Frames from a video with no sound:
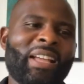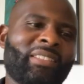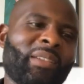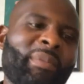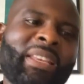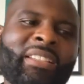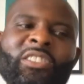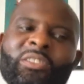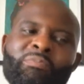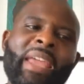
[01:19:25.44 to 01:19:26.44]
I mean, there's
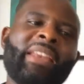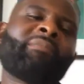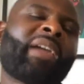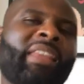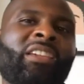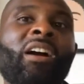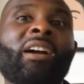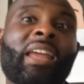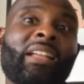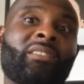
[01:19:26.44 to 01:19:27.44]
mainly younger
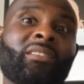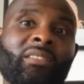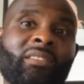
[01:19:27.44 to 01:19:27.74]
lads